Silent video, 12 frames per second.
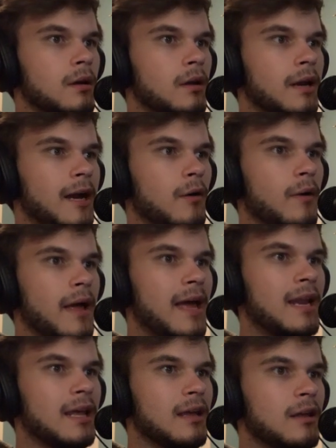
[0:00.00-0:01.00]
Now,
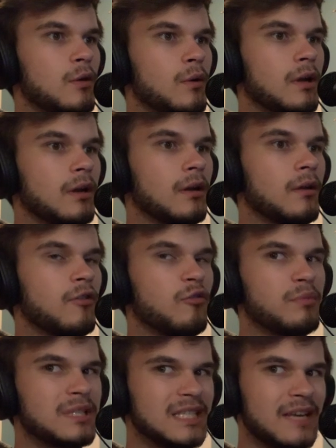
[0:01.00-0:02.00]
edit. You can
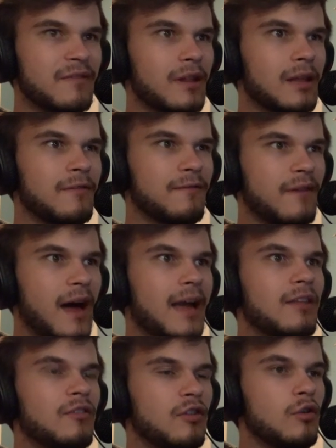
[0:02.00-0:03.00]
specifically
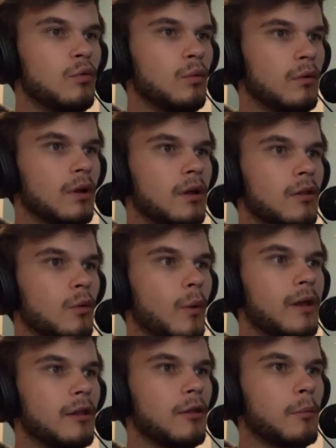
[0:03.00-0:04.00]
fine-tune the
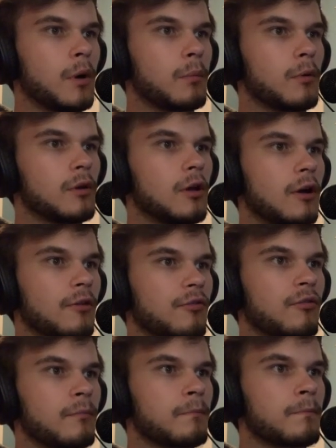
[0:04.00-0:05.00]
way that the purple
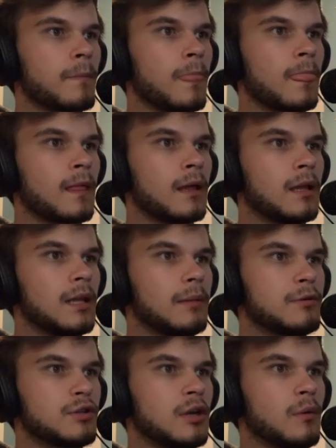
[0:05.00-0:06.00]
looks. Let
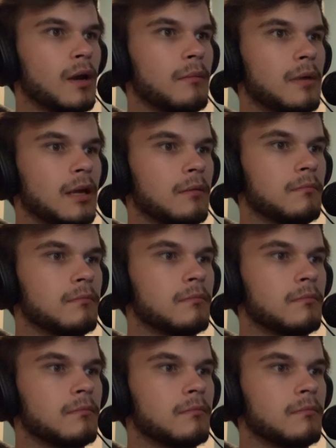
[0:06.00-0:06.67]
me show you what I mean.